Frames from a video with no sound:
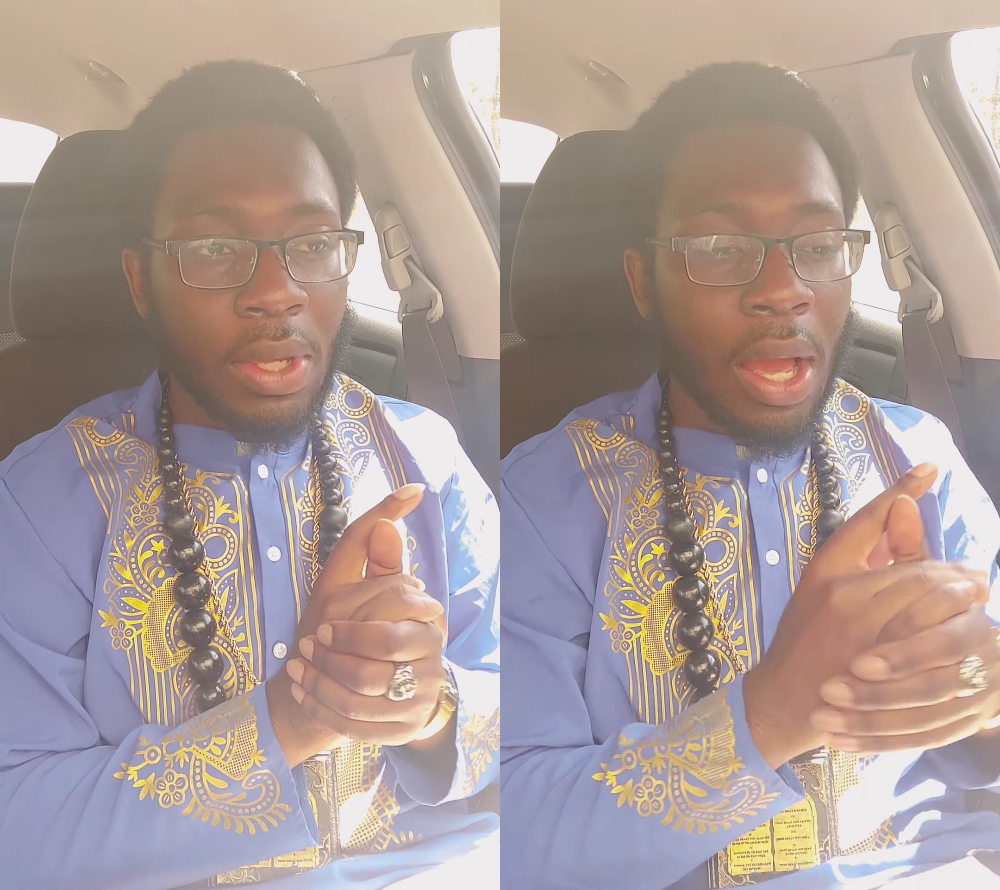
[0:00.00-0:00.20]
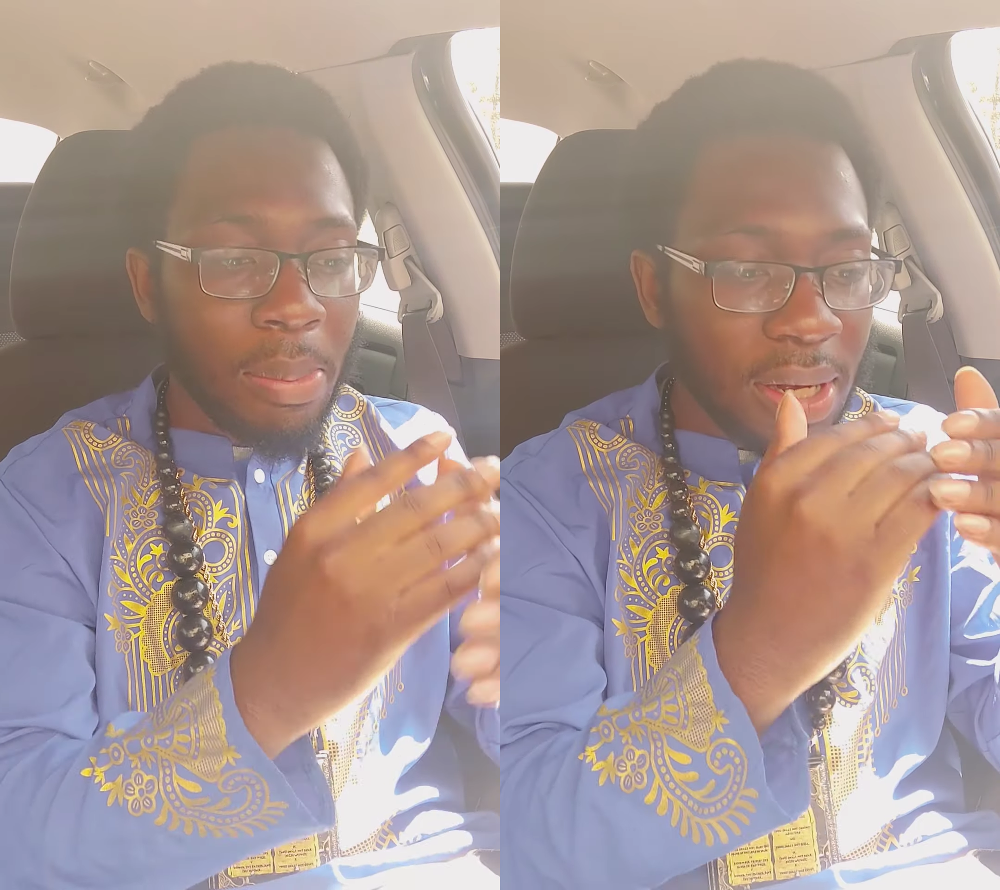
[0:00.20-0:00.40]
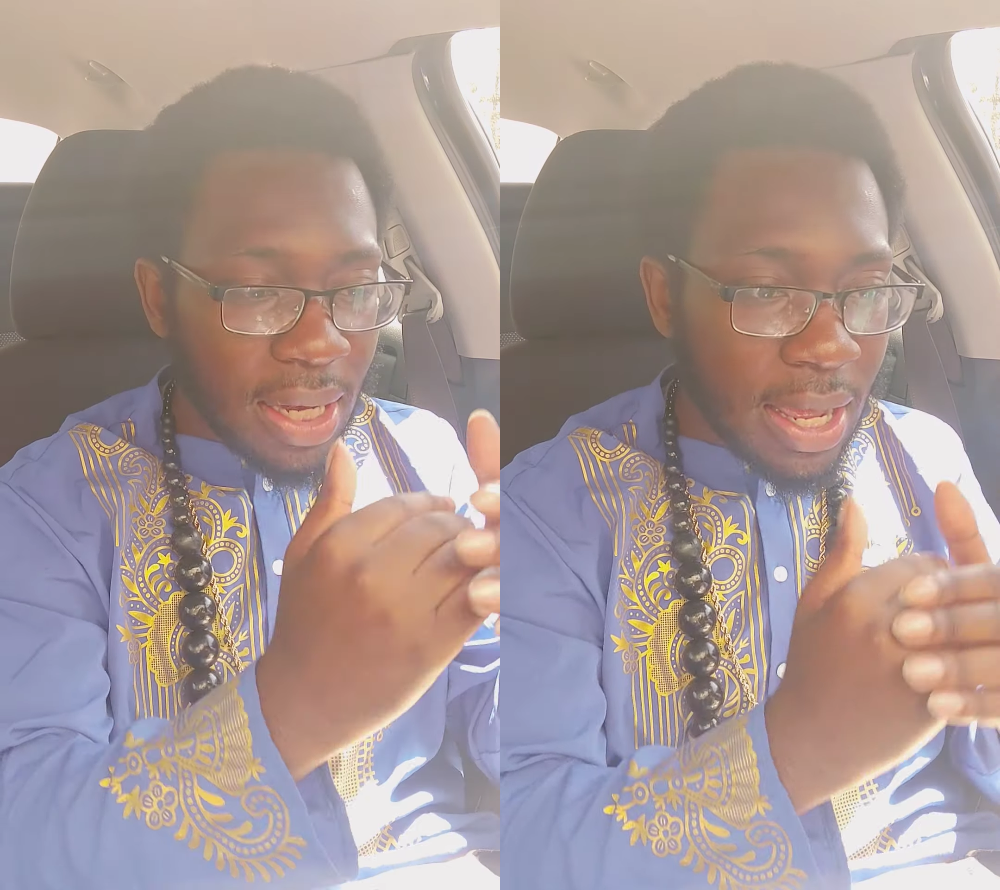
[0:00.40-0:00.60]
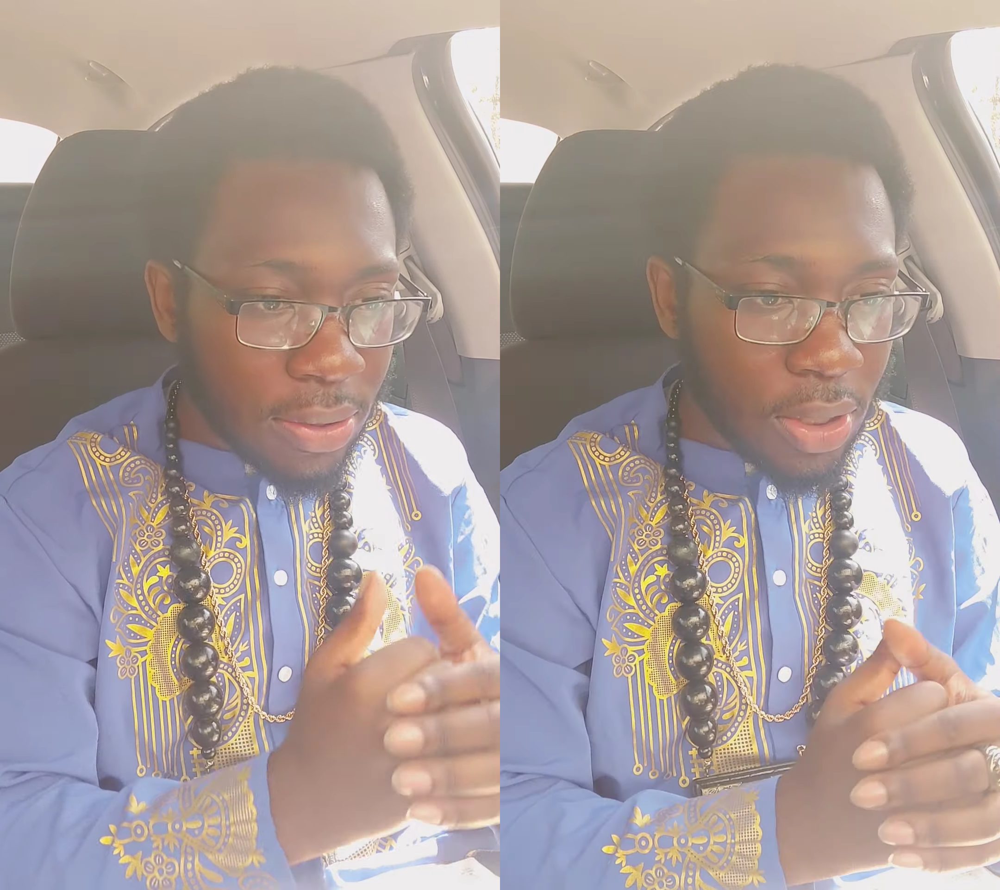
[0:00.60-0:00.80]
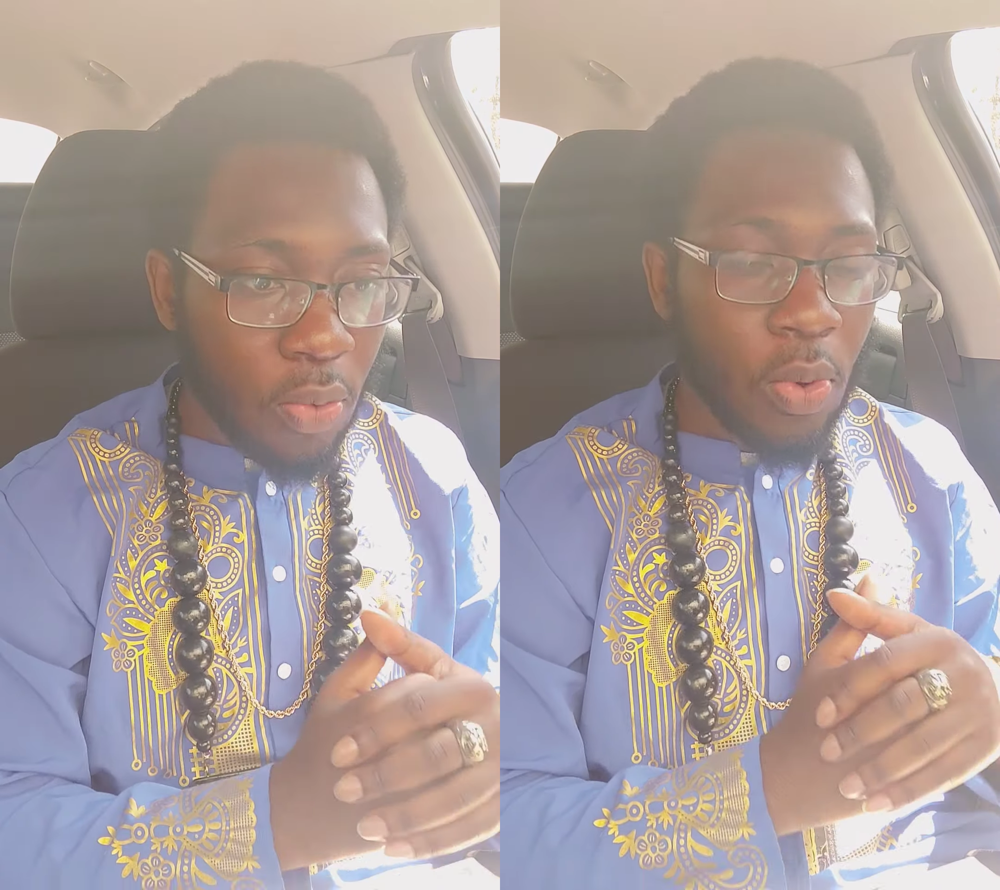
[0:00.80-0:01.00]
Humbling down
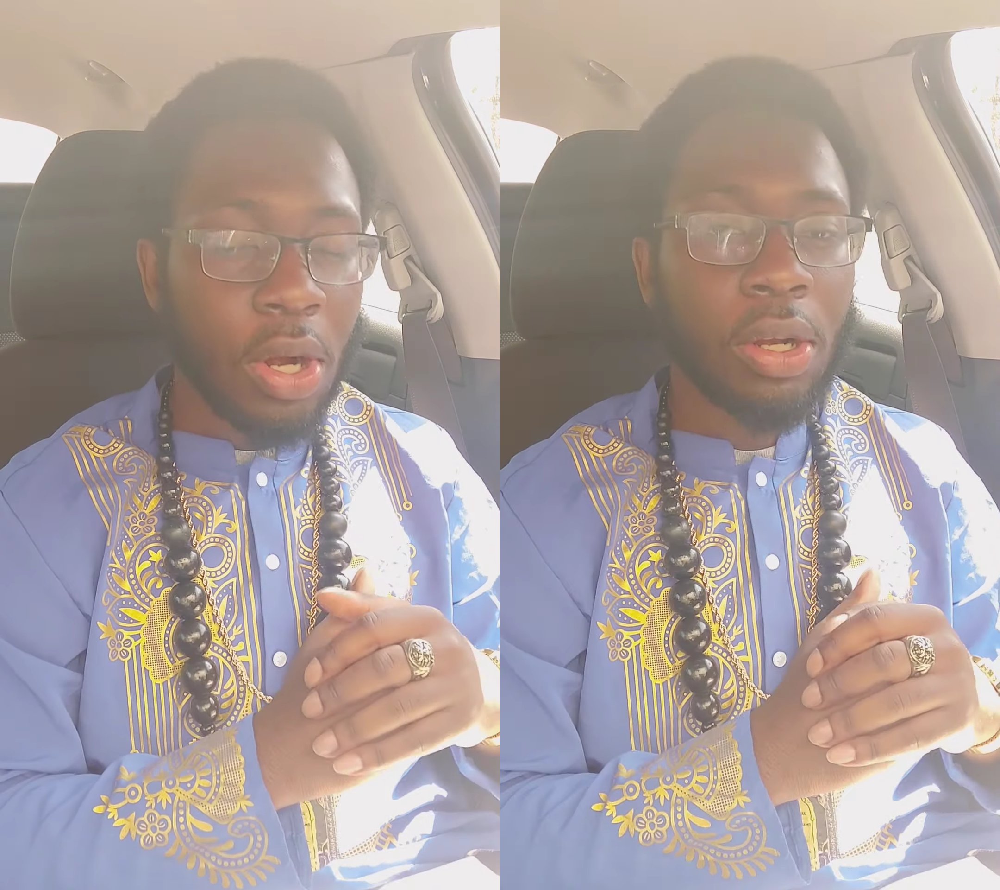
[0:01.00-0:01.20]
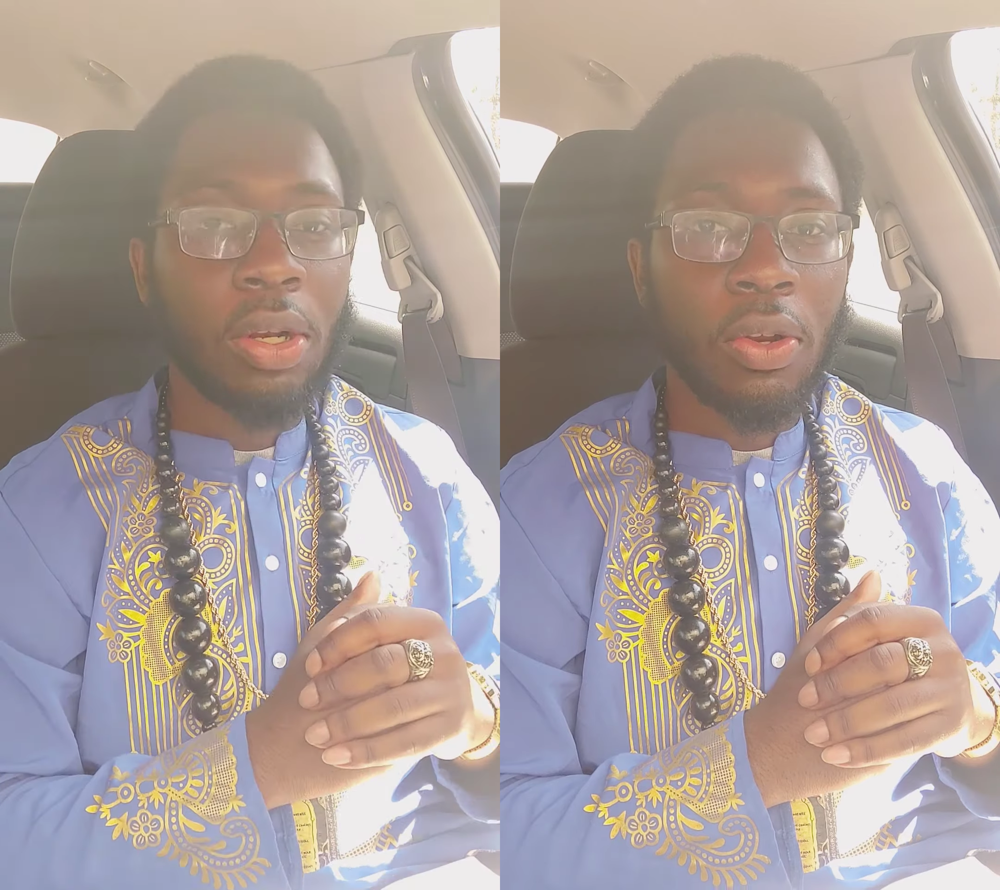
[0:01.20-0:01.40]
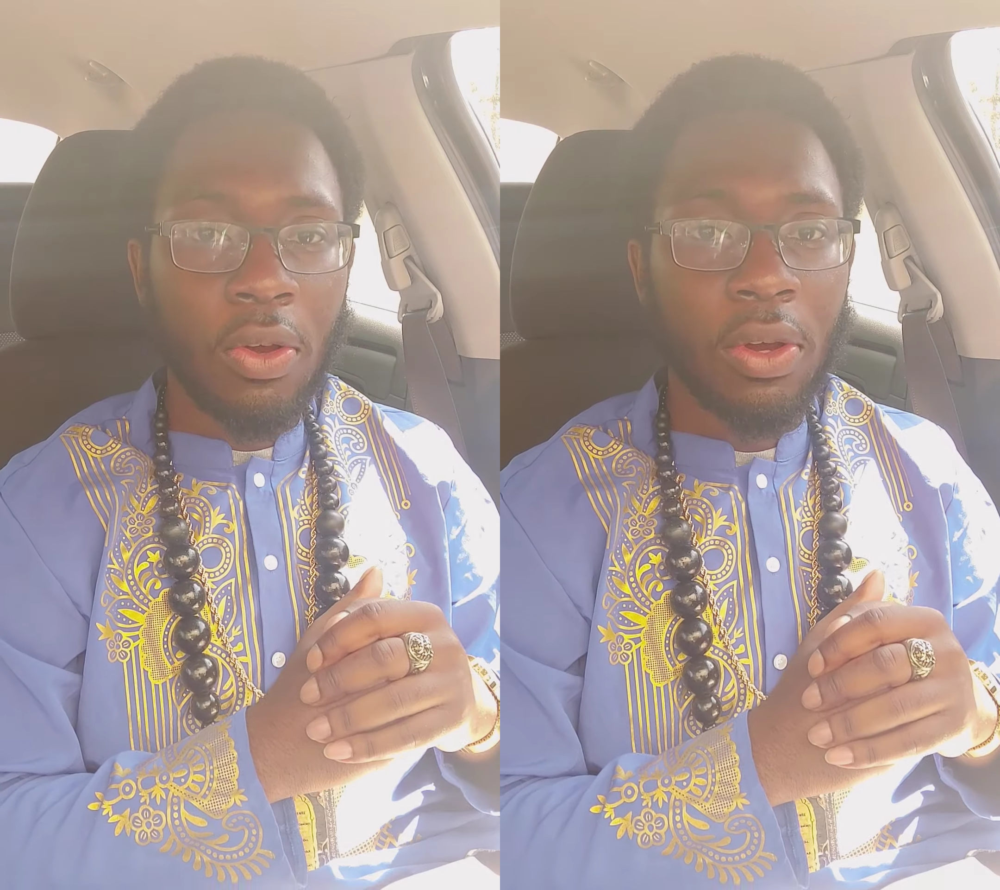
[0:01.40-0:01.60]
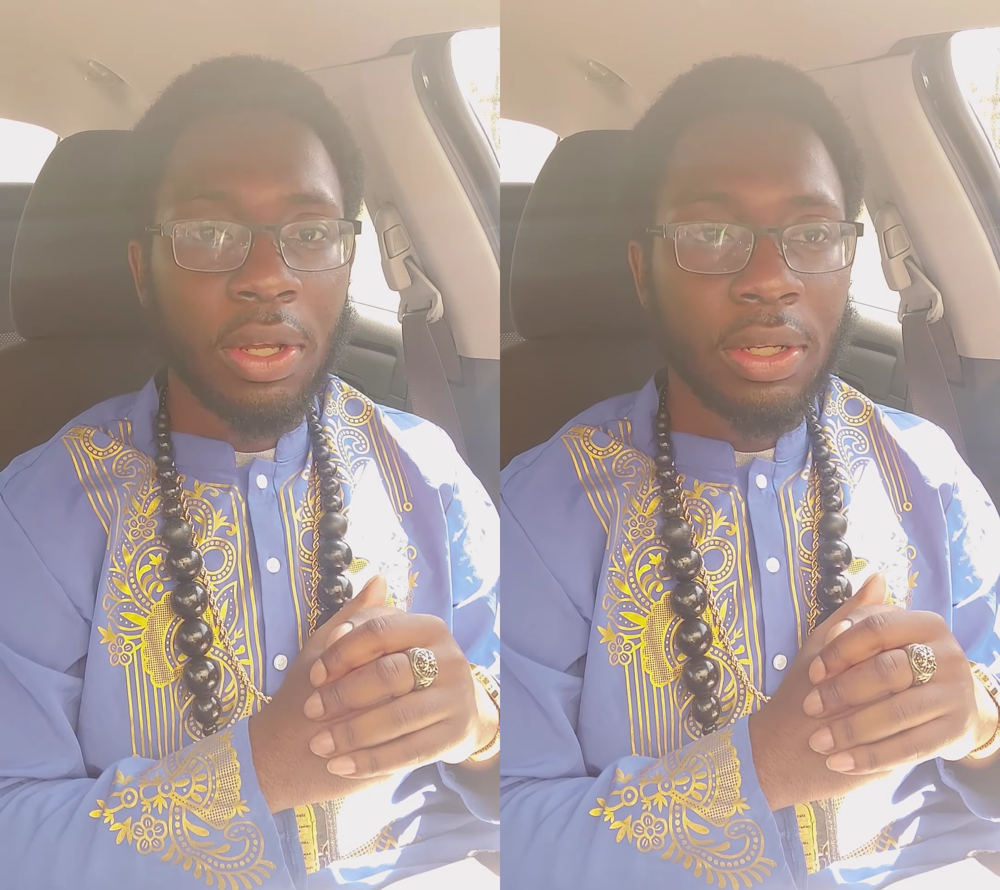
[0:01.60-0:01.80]
to the word of the Lord.